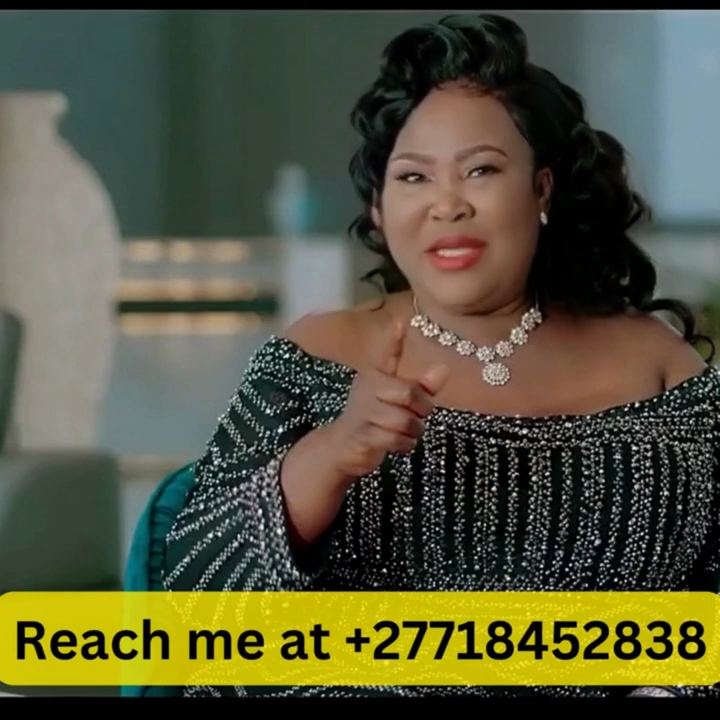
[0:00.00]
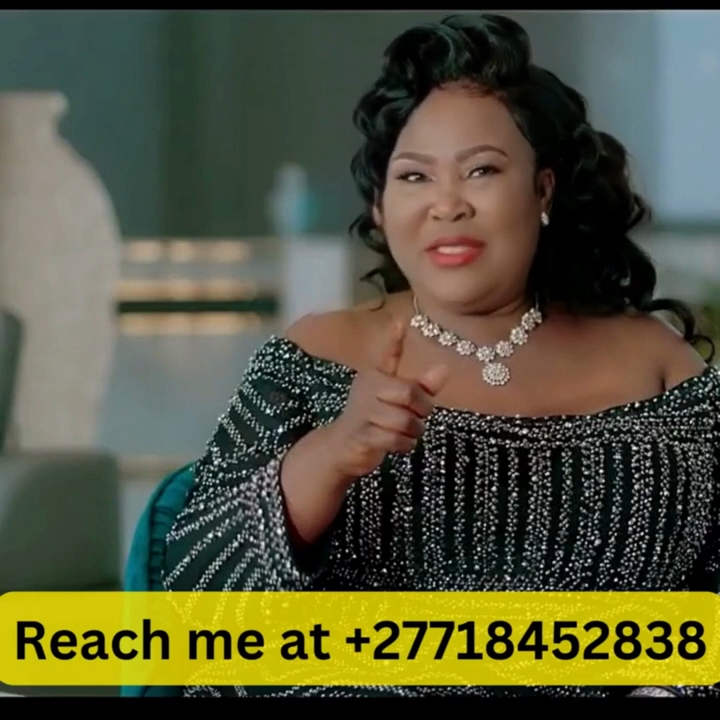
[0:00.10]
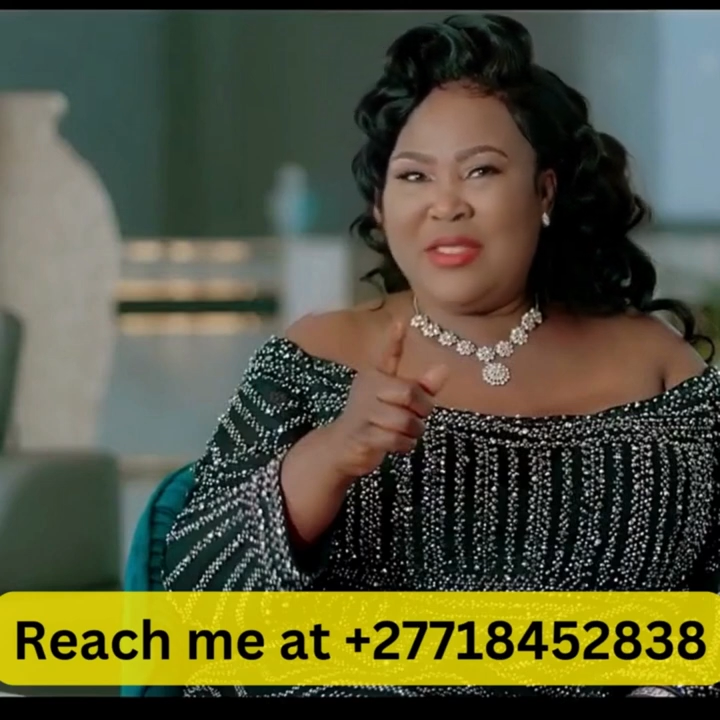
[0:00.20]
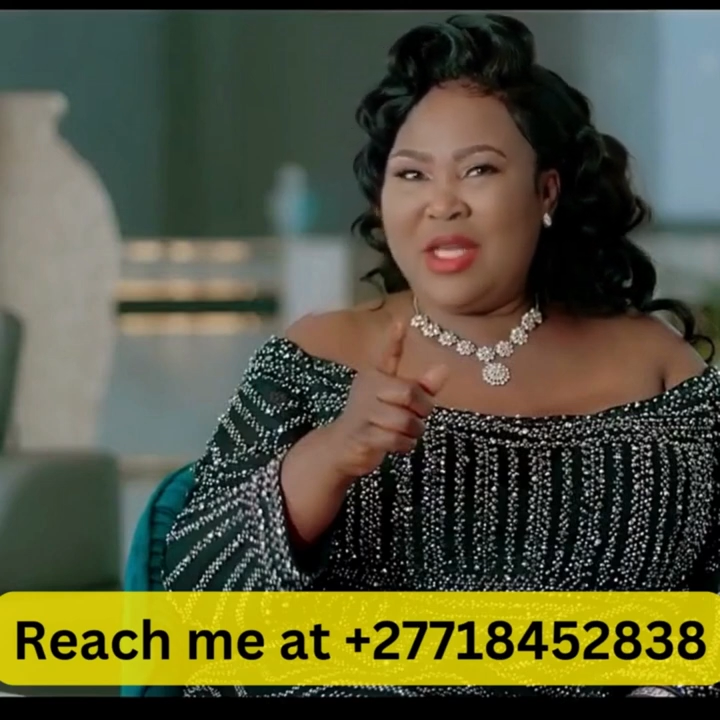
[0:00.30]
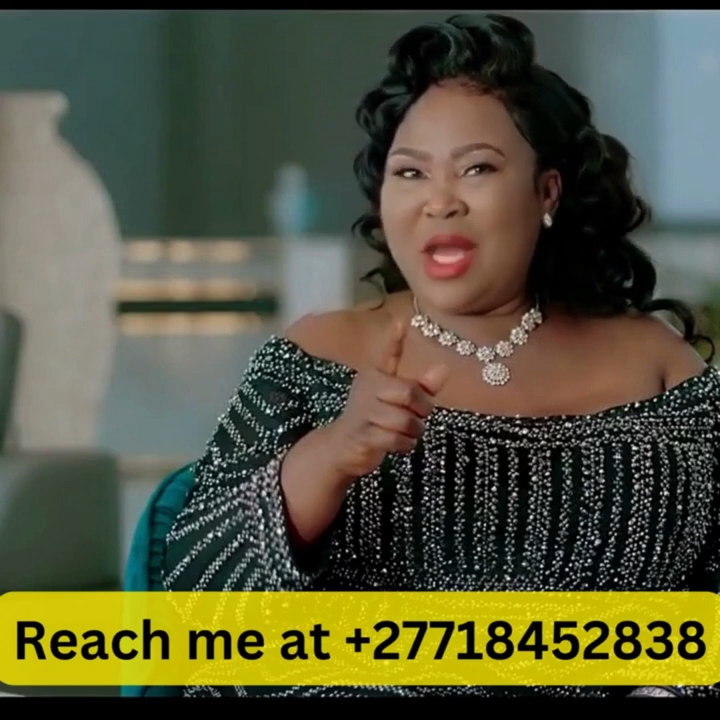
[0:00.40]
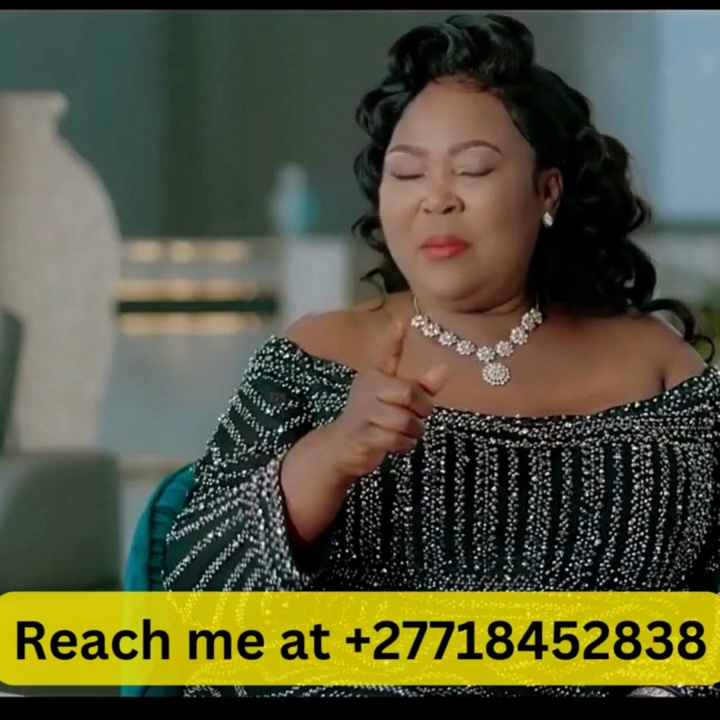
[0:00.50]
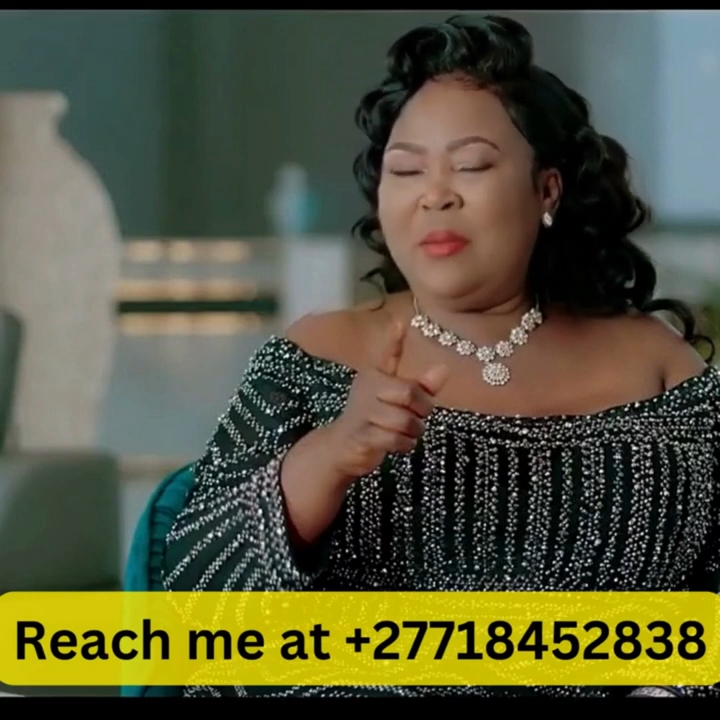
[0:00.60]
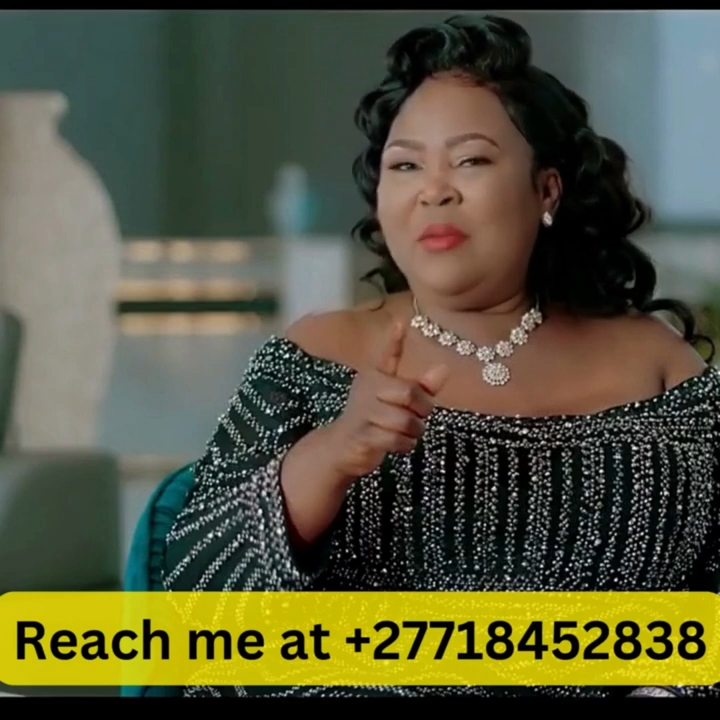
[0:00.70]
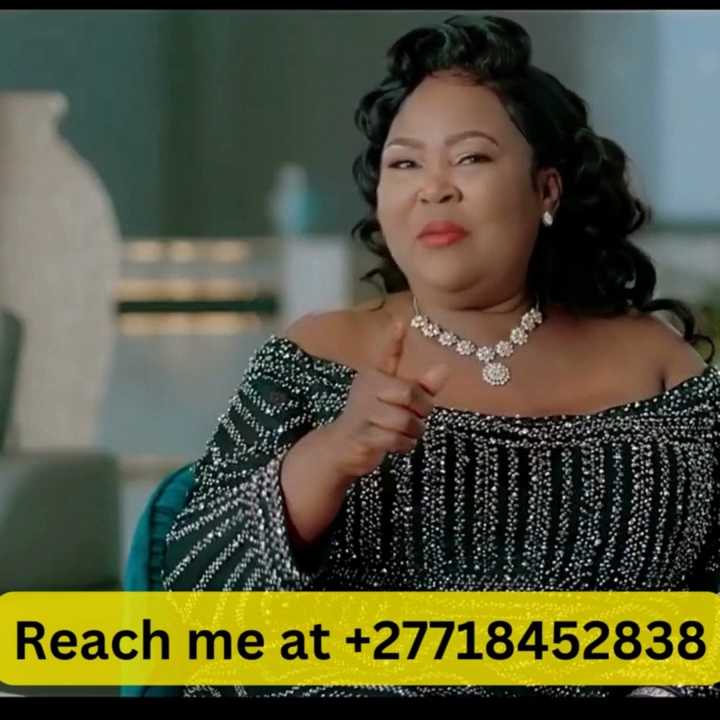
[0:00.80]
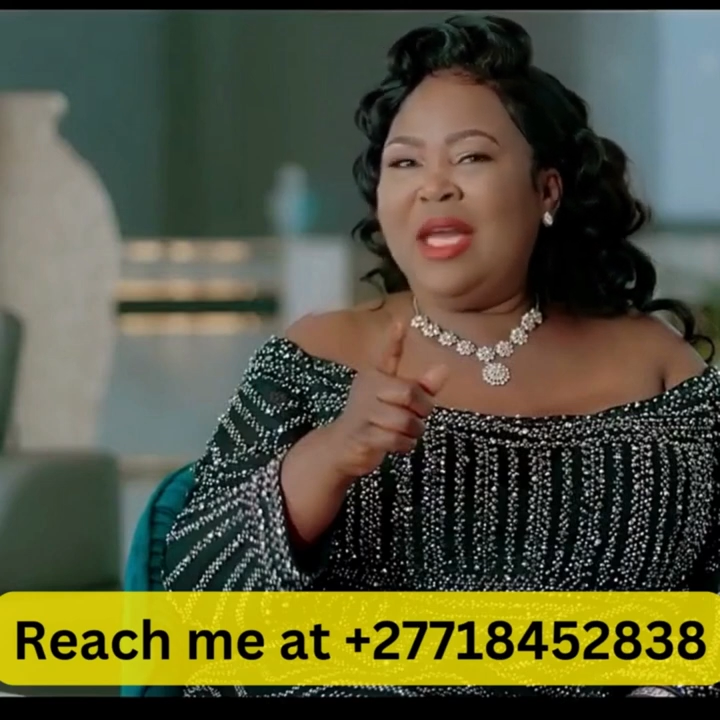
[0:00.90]
is to
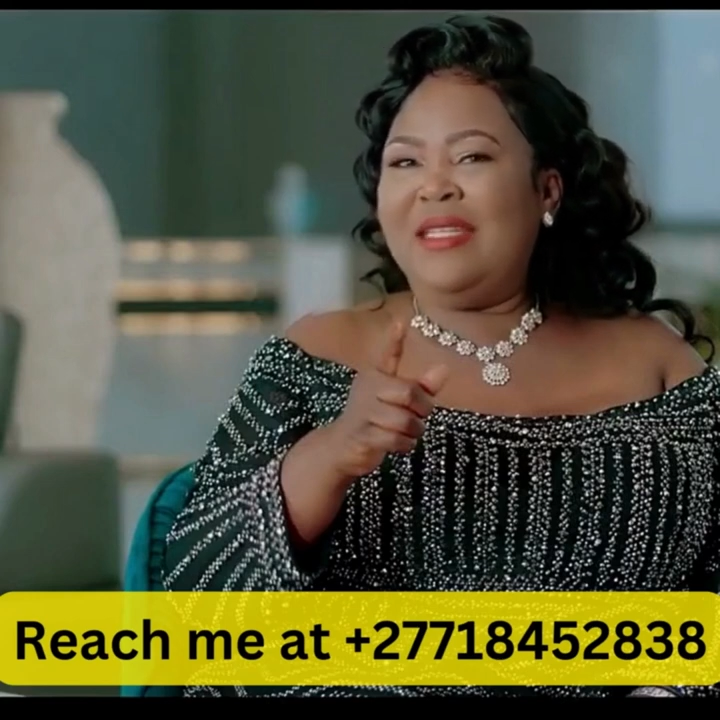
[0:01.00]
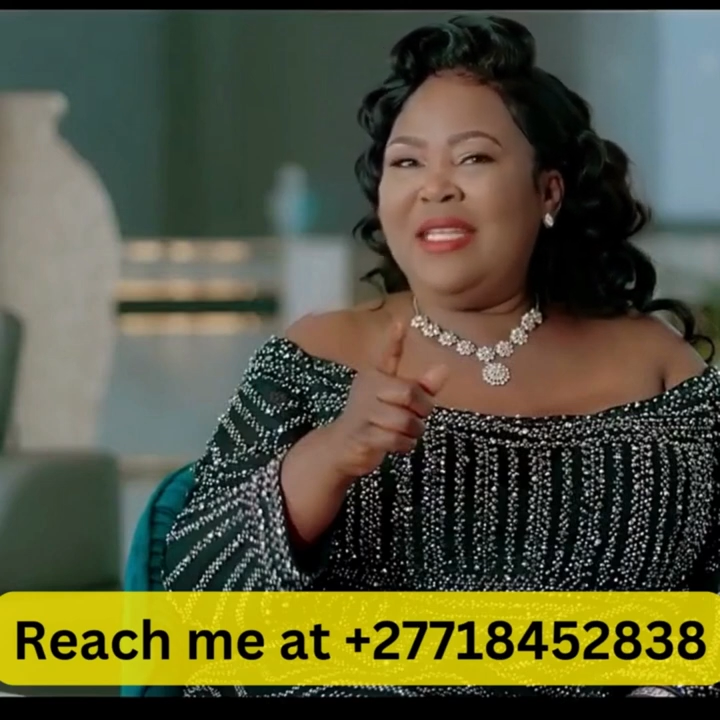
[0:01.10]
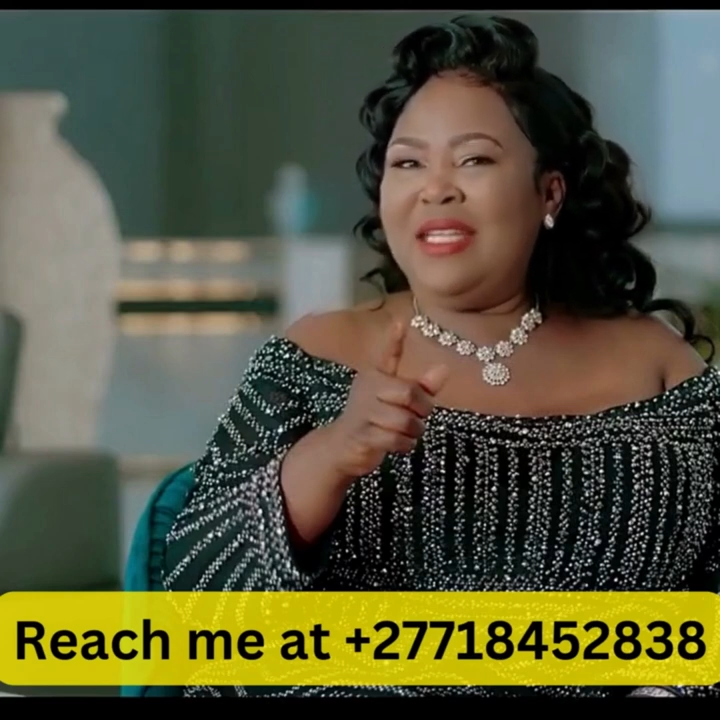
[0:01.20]
help you find